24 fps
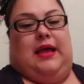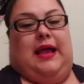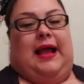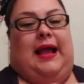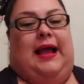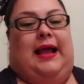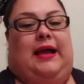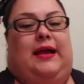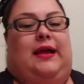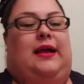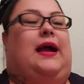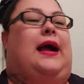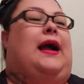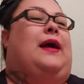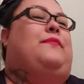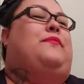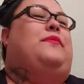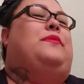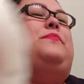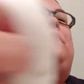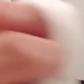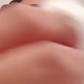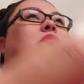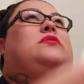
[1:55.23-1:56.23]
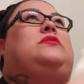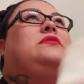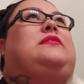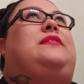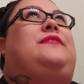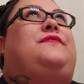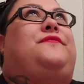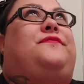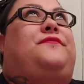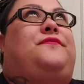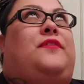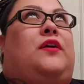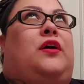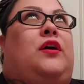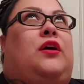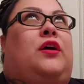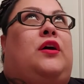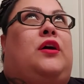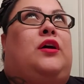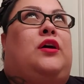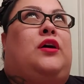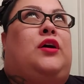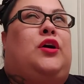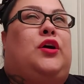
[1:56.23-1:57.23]
I would mostly
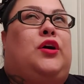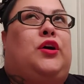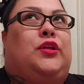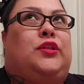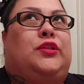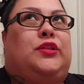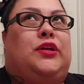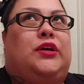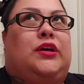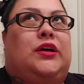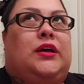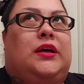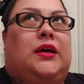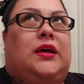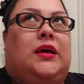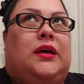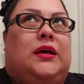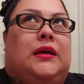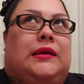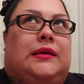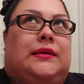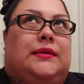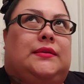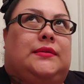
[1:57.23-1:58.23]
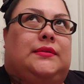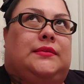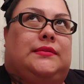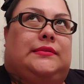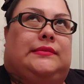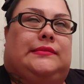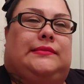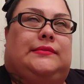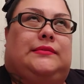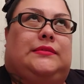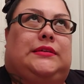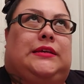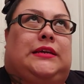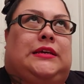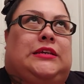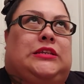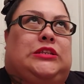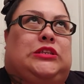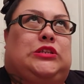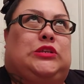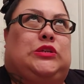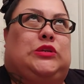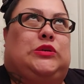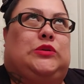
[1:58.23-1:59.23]
fall
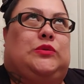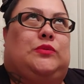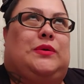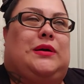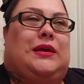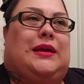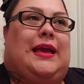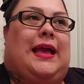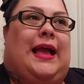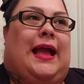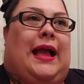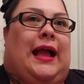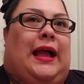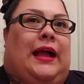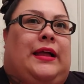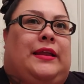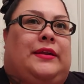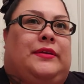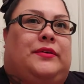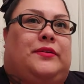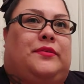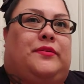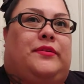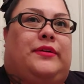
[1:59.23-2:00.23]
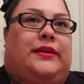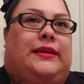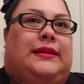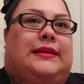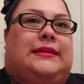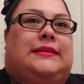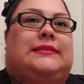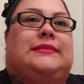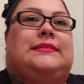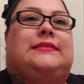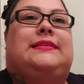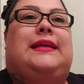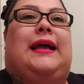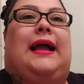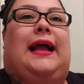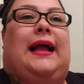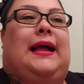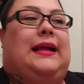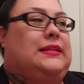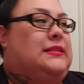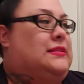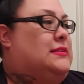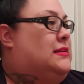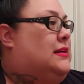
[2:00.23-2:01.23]
into what category is
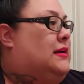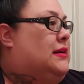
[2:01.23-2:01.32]
that?